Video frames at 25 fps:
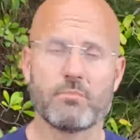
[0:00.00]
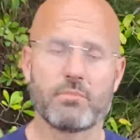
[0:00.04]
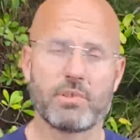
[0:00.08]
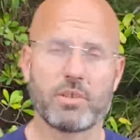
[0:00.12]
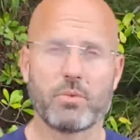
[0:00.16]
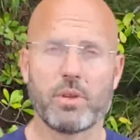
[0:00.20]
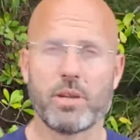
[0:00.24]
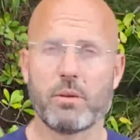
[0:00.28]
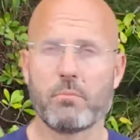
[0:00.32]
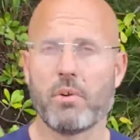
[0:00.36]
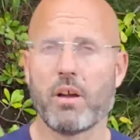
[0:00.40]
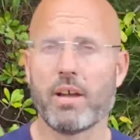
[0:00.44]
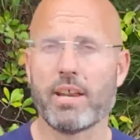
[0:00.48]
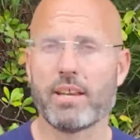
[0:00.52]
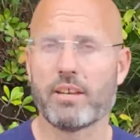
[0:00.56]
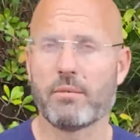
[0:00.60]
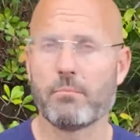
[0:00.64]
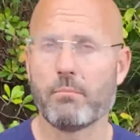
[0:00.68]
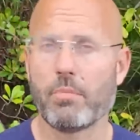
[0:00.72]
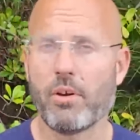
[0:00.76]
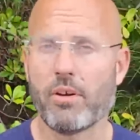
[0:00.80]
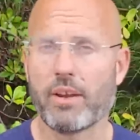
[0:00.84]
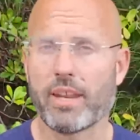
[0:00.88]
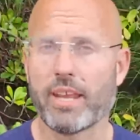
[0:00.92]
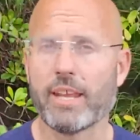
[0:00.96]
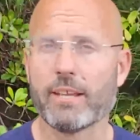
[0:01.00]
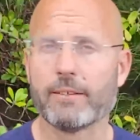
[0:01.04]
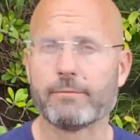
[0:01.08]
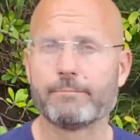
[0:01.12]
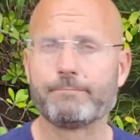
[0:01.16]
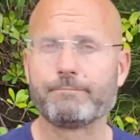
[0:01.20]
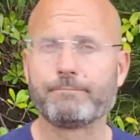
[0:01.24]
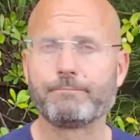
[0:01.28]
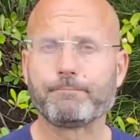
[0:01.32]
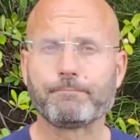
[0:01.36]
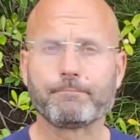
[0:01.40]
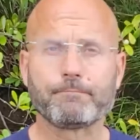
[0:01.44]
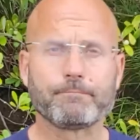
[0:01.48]
between mind and body.
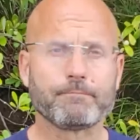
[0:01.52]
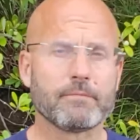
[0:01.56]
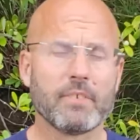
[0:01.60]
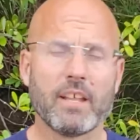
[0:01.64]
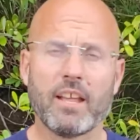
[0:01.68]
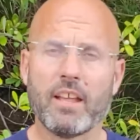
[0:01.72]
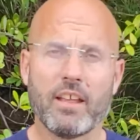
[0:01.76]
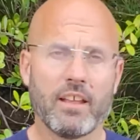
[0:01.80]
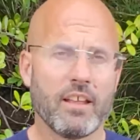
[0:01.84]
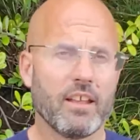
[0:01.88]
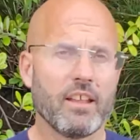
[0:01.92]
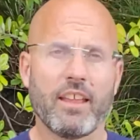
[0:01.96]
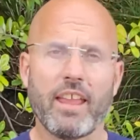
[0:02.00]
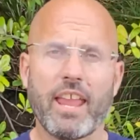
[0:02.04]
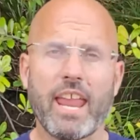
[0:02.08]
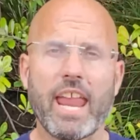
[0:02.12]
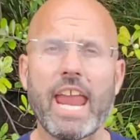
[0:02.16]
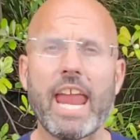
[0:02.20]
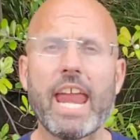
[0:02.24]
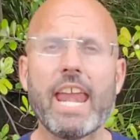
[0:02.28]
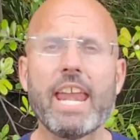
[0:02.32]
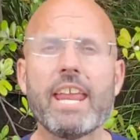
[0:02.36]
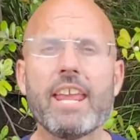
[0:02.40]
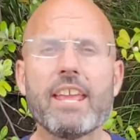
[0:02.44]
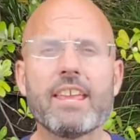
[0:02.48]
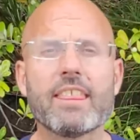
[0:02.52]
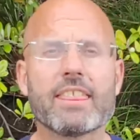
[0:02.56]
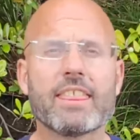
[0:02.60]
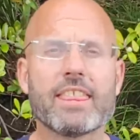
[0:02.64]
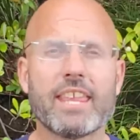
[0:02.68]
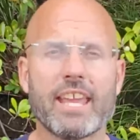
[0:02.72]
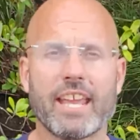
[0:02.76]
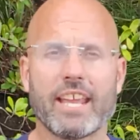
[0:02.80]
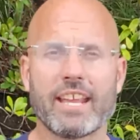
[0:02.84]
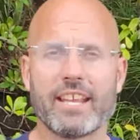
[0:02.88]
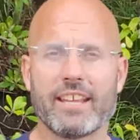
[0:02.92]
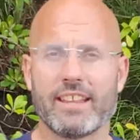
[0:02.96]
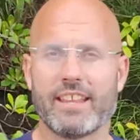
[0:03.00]

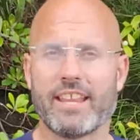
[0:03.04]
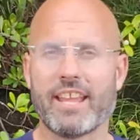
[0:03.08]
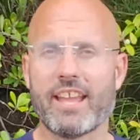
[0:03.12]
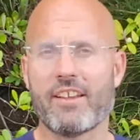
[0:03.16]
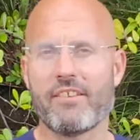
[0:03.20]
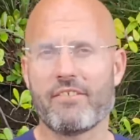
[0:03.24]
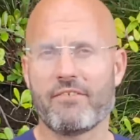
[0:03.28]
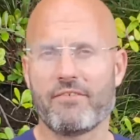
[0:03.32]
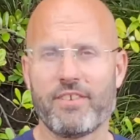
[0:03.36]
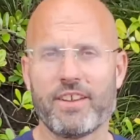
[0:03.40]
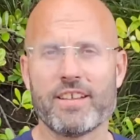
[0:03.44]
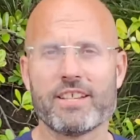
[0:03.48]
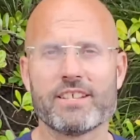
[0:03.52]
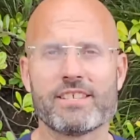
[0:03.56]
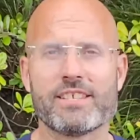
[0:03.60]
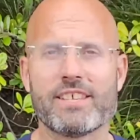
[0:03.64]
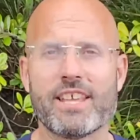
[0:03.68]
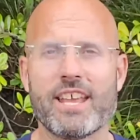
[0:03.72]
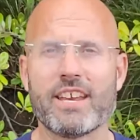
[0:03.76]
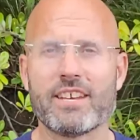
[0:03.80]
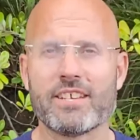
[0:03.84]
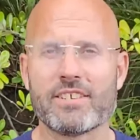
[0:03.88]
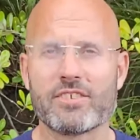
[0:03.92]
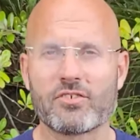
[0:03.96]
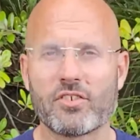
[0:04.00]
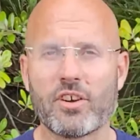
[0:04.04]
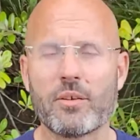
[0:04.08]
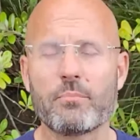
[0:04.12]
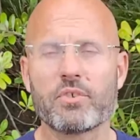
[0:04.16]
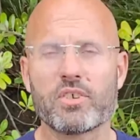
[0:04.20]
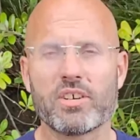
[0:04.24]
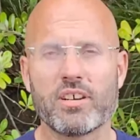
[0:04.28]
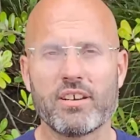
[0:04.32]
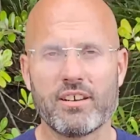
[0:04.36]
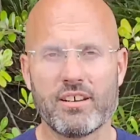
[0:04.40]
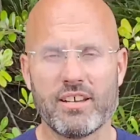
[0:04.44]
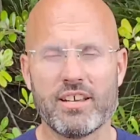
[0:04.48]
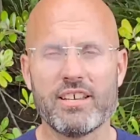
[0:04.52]
Anything that fits that
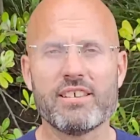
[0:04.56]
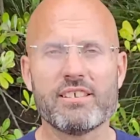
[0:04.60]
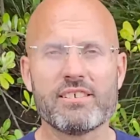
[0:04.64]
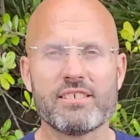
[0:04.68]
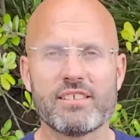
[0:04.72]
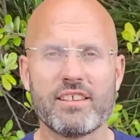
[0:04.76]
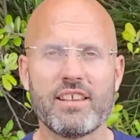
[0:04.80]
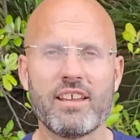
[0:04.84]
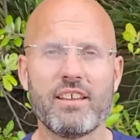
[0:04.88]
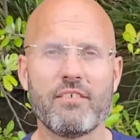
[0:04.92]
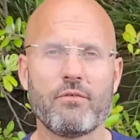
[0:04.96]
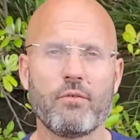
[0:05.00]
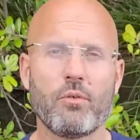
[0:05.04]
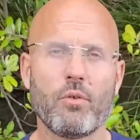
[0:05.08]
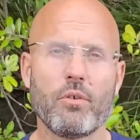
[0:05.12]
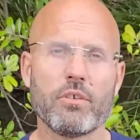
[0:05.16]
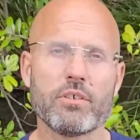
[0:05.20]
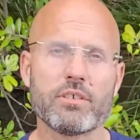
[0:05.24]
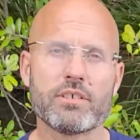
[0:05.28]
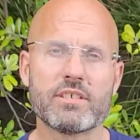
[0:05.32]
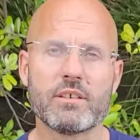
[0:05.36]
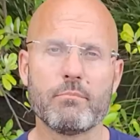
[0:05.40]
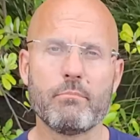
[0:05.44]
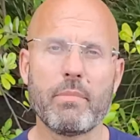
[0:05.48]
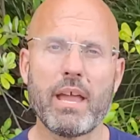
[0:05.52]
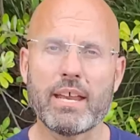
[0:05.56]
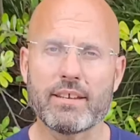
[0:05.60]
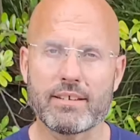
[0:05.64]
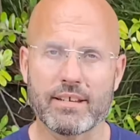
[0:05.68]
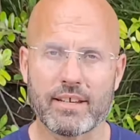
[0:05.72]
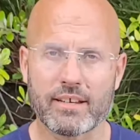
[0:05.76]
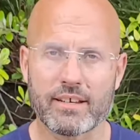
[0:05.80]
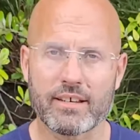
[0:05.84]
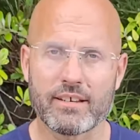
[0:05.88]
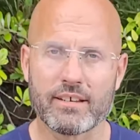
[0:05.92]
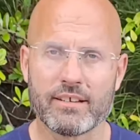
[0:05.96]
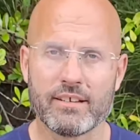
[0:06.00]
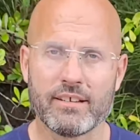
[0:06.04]
description is therefore
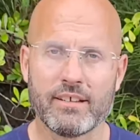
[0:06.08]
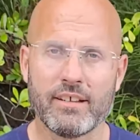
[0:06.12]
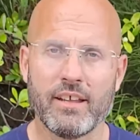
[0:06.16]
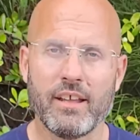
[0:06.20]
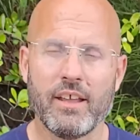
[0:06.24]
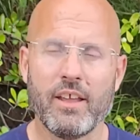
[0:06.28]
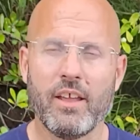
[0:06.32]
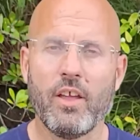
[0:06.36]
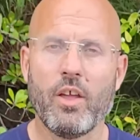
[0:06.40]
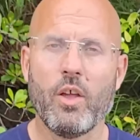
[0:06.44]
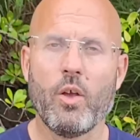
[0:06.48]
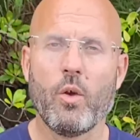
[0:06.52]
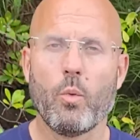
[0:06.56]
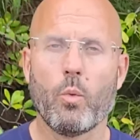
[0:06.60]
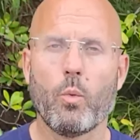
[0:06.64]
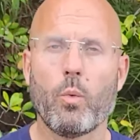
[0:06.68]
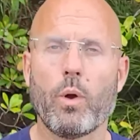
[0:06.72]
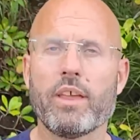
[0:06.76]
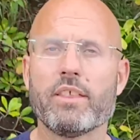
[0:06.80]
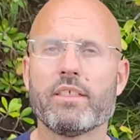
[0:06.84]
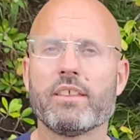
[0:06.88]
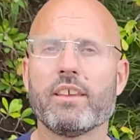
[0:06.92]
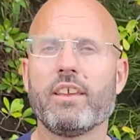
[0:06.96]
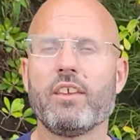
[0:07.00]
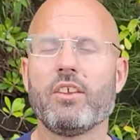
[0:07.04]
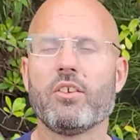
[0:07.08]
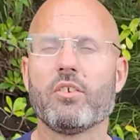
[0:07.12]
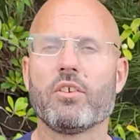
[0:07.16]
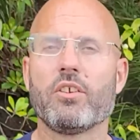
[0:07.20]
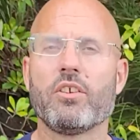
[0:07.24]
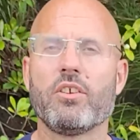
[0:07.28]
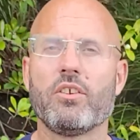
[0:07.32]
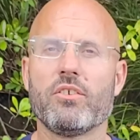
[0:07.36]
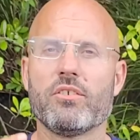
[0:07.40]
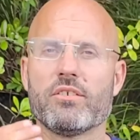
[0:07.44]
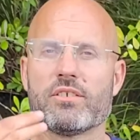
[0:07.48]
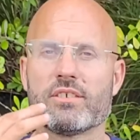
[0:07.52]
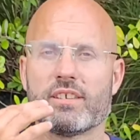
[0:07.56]
somatic. Whether you're
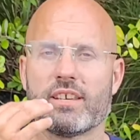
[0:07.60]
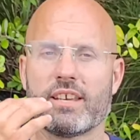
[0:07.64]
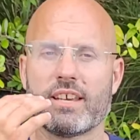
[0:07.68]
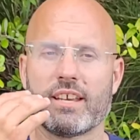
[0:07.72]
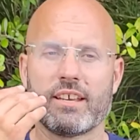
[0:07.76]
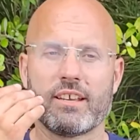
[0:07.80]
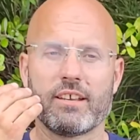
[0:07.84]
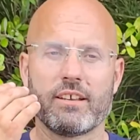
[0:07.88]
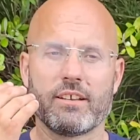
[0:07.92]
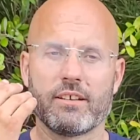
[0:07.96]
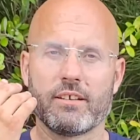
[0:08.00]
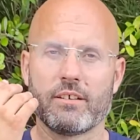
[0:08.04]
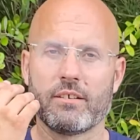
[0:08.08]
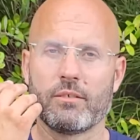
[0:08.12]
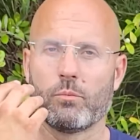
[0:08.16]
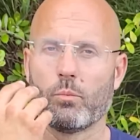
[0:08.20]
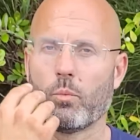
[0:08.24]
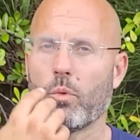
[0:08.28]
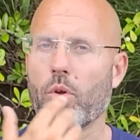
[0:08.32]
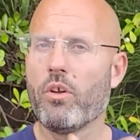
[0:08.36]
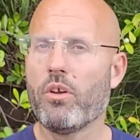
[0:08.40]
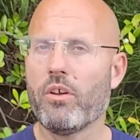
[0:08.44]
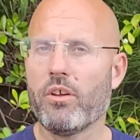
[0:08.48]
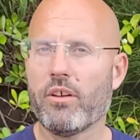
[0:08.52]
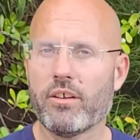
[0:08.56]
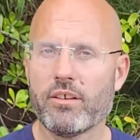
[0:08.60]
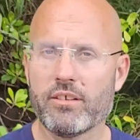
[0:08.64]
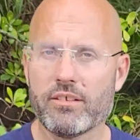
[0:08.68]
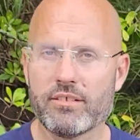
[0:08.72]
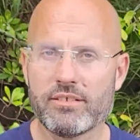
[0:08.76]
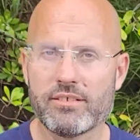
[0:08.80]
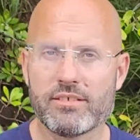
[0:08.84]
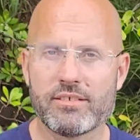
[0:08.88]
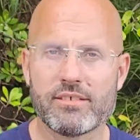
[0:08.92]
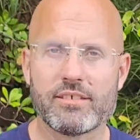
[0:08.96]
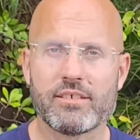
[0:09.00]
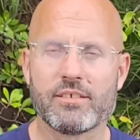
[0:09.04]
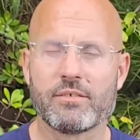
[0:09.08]
using
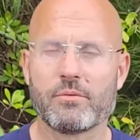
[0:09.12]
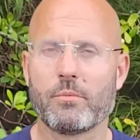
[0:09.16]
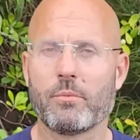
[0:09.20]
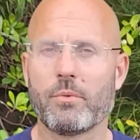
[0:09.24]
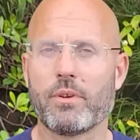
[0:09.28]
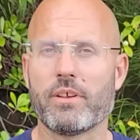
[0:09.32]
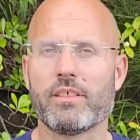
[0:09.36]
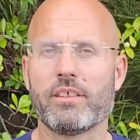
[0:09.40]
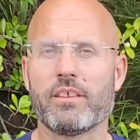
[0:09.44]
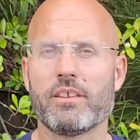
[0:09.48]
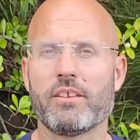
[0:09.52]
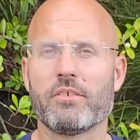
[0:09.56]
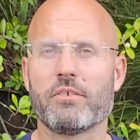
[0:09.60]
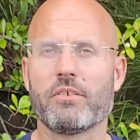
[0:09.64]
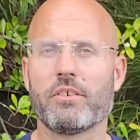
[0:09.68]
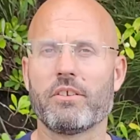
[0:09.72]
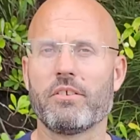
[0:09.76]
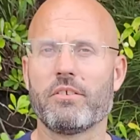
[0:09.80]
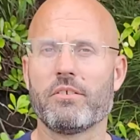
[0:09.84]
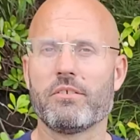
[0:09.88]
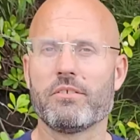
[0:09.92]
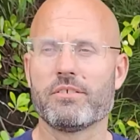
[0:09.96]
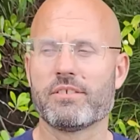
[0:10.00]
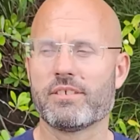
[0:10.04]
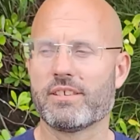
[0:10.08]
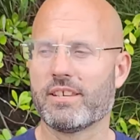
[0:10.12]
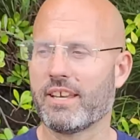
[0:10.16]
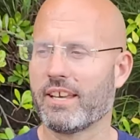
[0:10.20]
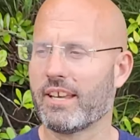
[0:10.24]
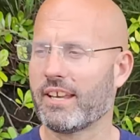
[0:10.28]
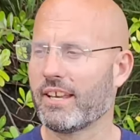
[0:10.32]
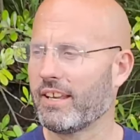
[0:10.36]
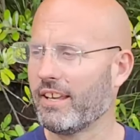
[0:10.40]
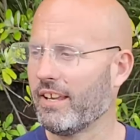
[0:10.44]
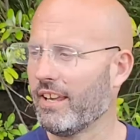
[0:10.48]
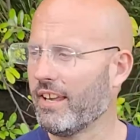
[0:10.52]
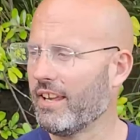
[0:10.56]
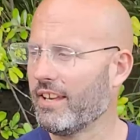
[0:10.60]
words, whether you're
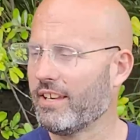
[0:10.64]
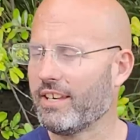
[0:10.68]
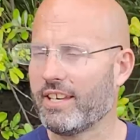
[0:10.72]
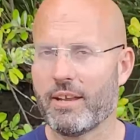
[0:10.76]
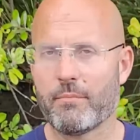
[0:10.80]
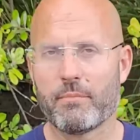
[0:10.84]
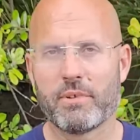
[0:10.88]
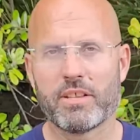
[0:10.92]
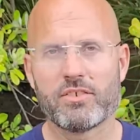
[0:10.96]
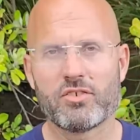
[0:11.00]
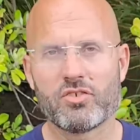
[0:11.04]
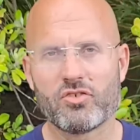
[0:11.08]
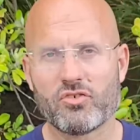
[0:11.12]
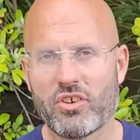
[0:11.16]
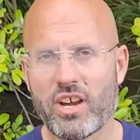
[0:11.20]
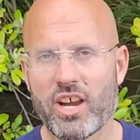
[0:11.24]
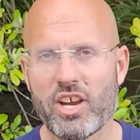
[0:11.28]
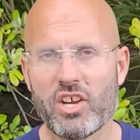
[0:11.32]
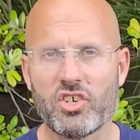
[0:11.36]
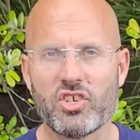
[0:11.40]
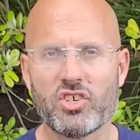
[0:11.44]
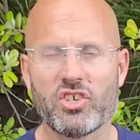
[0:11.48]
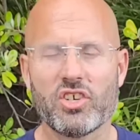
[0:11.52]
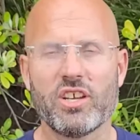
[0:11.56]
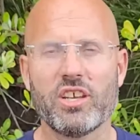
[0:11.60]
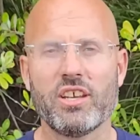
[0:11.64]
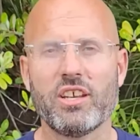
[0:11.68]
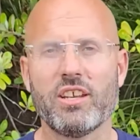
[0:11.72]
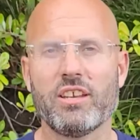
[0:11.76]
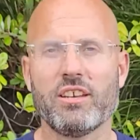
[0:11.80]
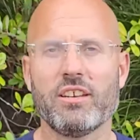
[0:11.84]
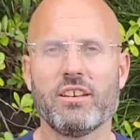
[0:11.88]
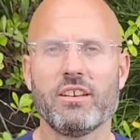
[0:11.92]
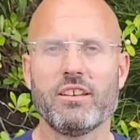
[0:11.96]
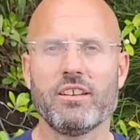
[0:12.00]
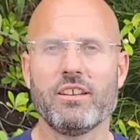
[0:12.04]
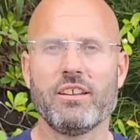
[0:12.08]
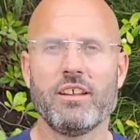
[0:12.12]
using
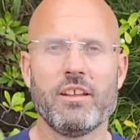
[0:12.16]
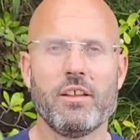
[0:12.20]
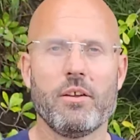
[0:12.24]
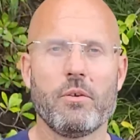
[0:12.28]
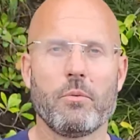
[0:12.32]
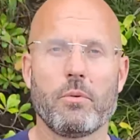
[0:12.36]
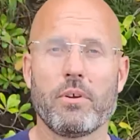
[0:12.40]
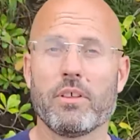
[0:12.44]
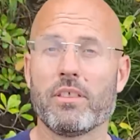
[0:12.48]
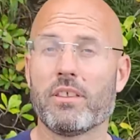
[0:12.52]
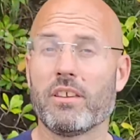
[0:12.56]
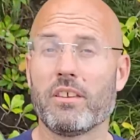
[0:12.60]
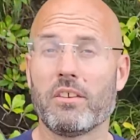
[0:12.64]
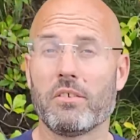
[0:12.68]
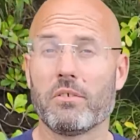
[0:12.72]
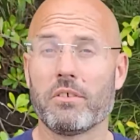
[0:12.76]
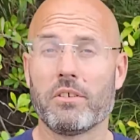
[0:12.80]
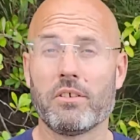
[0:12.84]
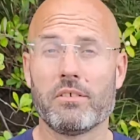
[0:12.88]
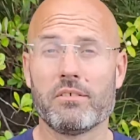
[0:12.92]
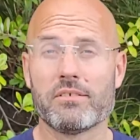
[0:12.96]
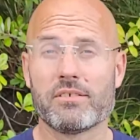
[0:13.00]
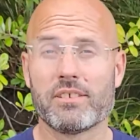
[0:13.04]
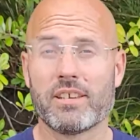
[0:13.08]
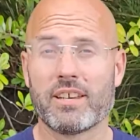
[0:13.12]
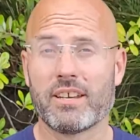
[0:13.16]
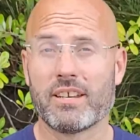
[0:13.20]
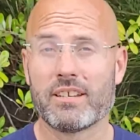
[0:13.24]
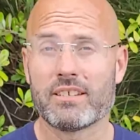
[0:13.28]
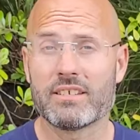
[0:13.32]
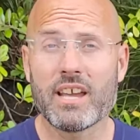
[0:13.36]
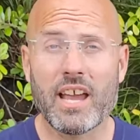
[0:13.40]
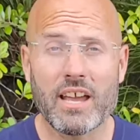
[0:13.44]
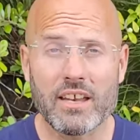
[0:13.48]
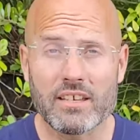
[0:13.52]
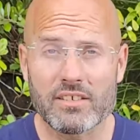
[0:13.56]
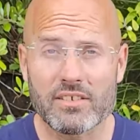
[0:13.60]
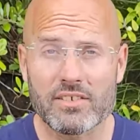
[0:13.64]
demonstration, whether you're using
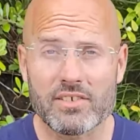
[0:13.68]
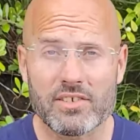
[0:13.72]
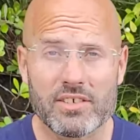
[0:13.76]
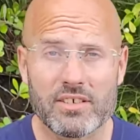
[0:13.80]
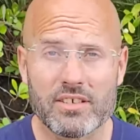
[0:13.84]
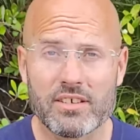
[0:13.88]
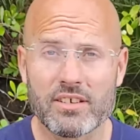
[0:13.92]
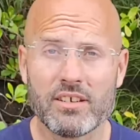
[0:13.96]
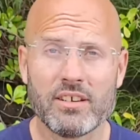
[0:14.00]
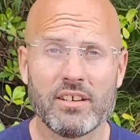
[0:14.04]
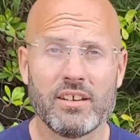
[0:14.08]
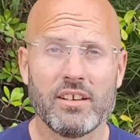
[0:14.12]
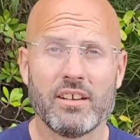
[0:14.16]
touch,